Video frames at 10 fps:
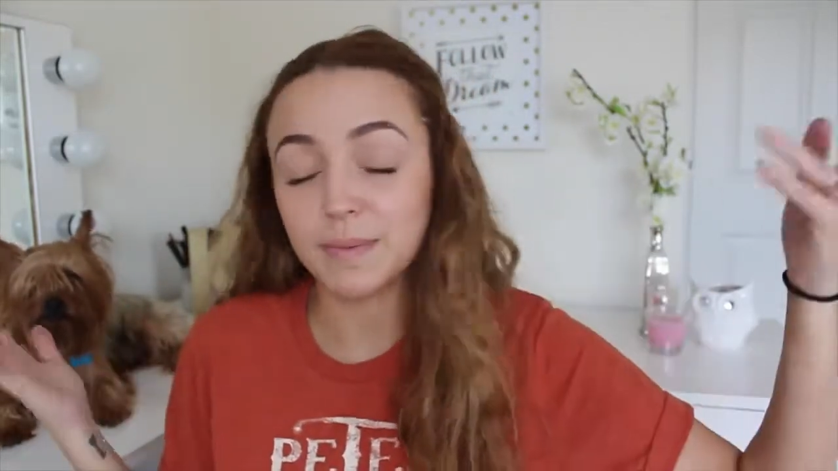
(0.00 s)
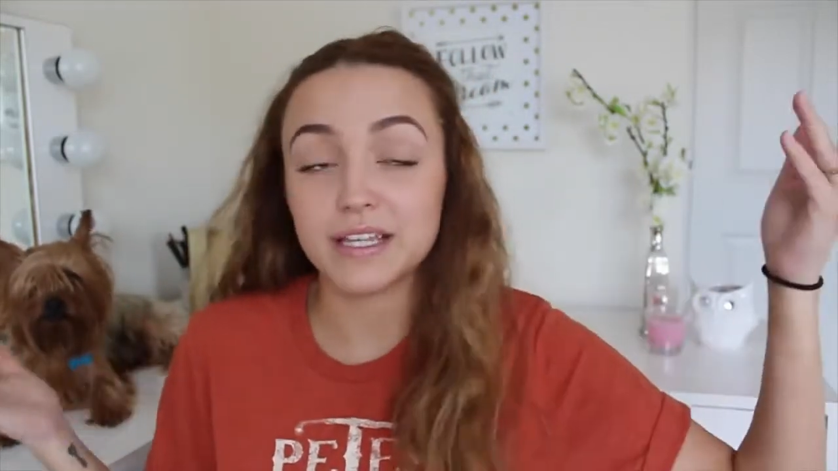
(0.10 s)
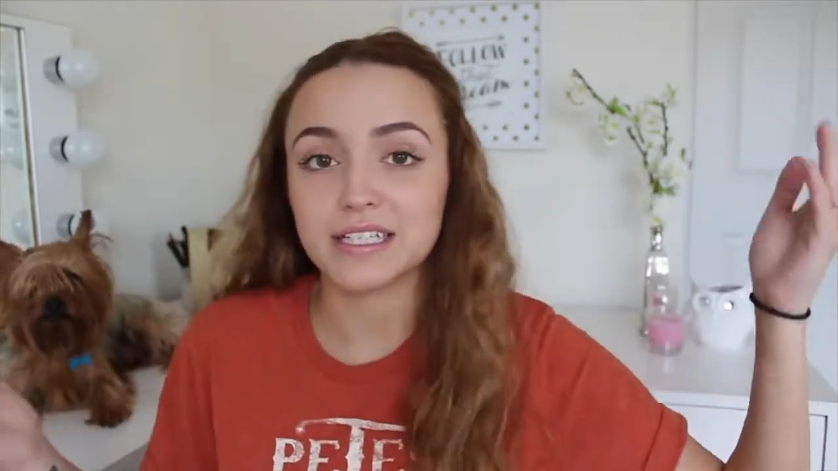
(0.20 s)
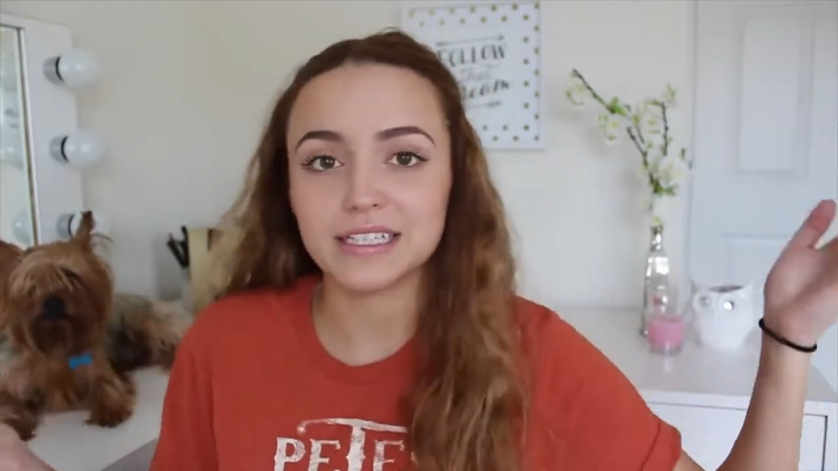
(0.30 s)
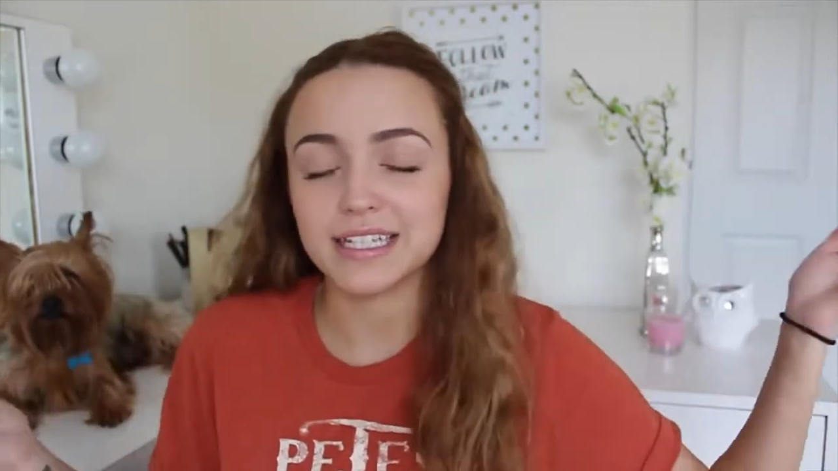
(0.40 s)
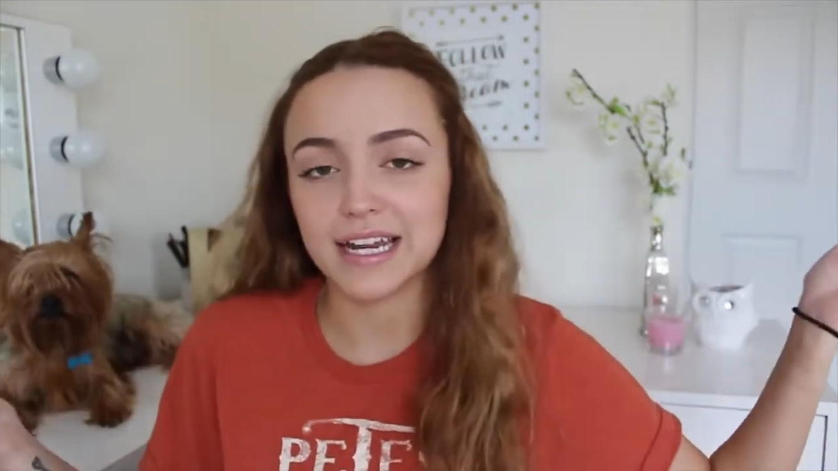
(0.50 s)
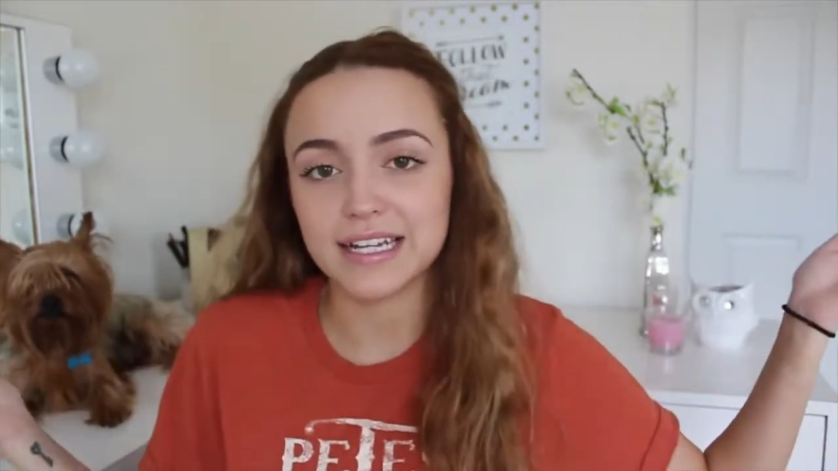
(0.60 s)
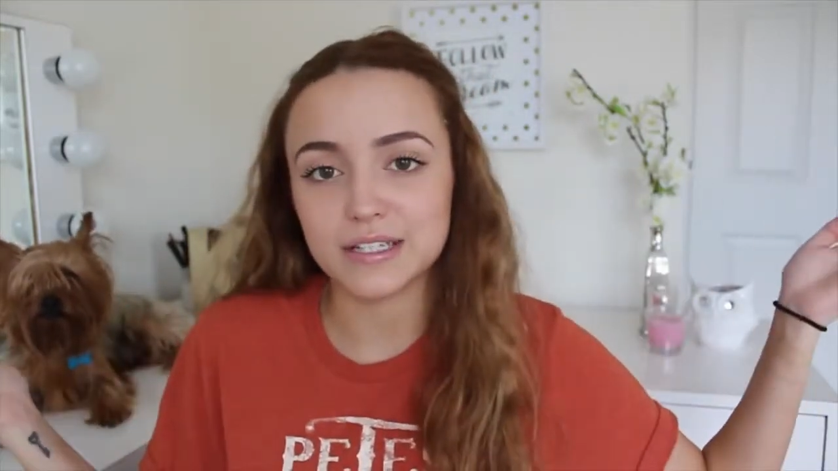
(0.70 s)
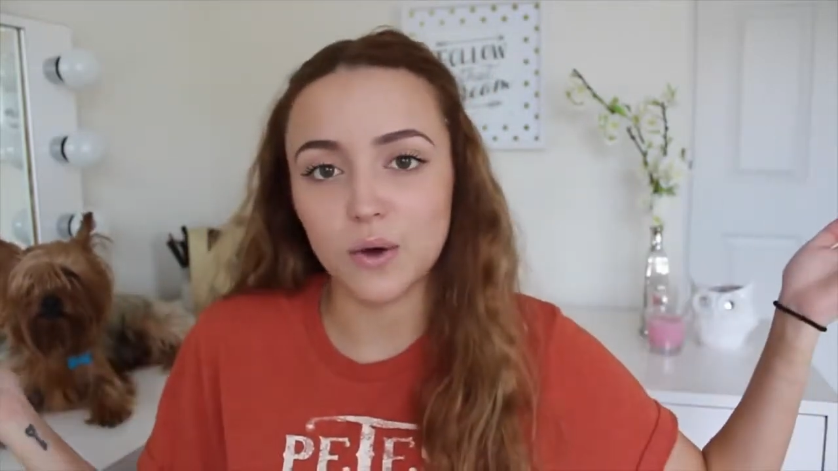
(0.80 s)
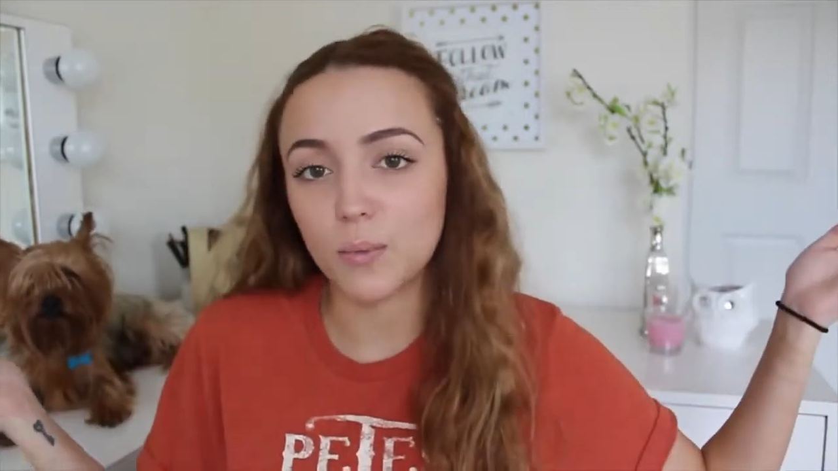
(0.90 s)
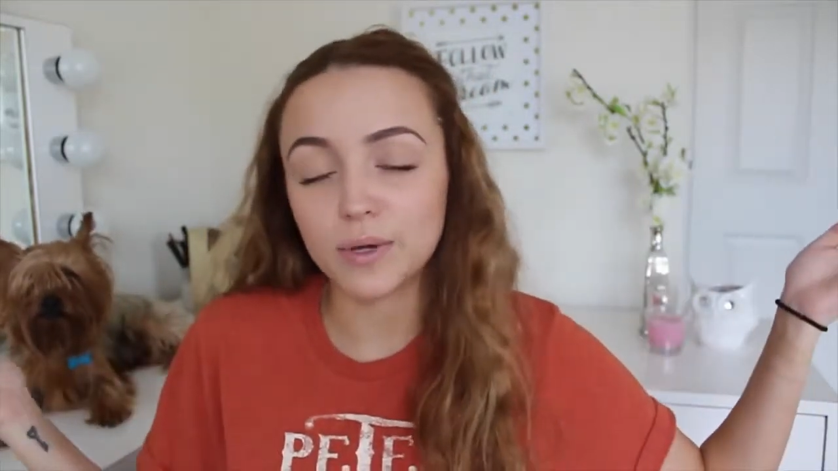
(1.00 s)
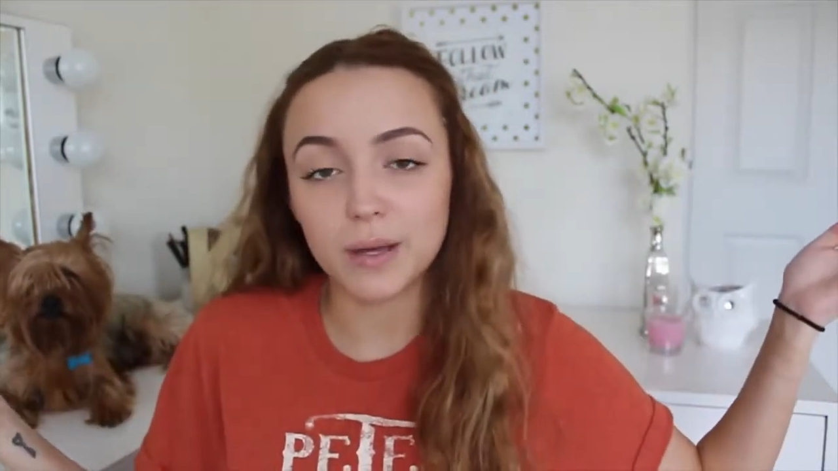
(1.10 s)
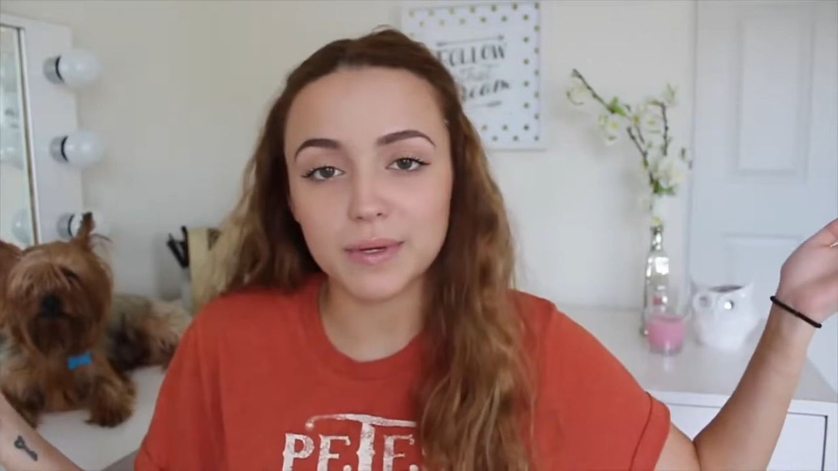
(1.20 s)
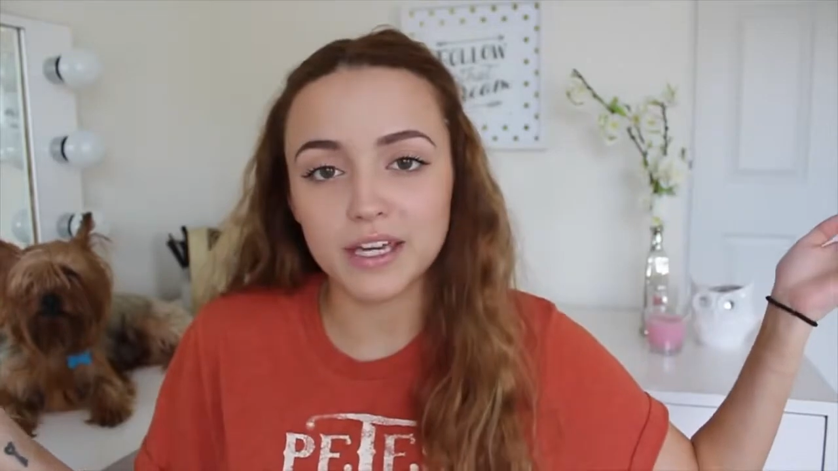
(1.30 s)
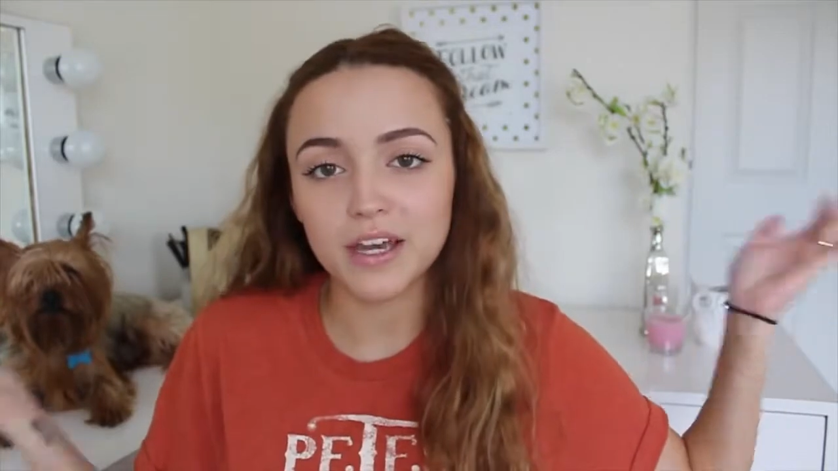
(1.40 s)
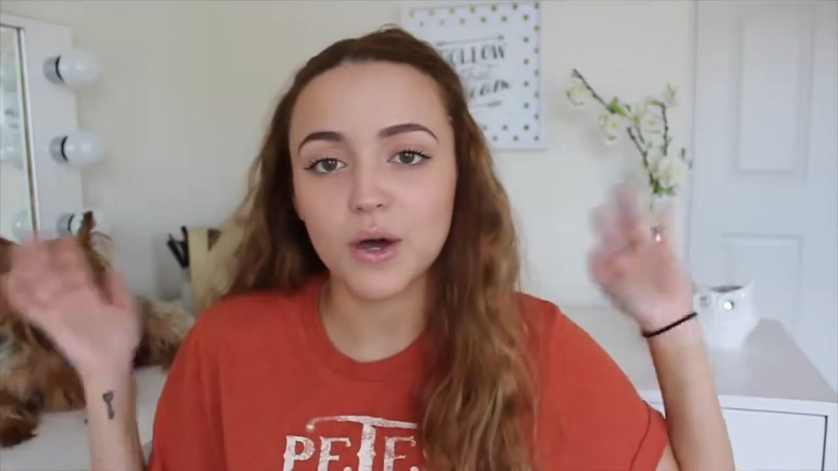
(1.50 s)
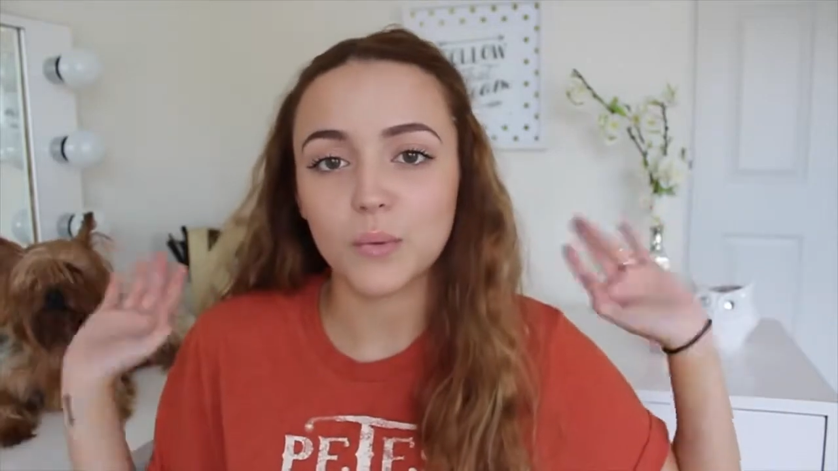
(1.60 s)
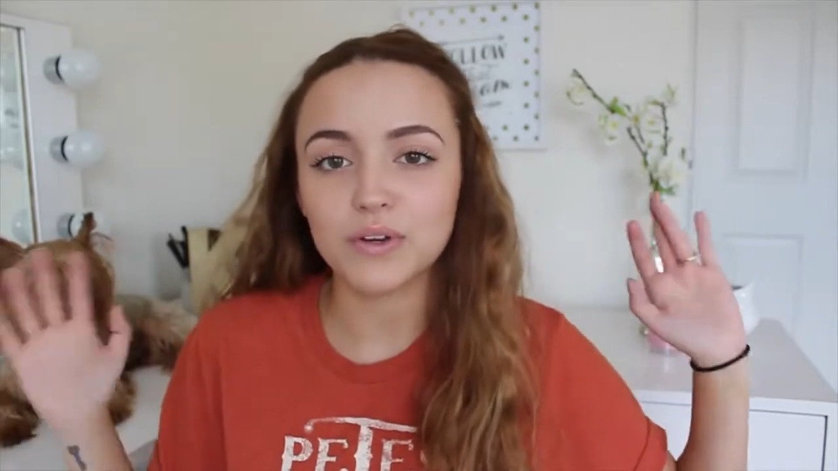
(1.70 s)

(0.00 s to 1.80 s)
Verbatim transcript: basically Danny's homecoming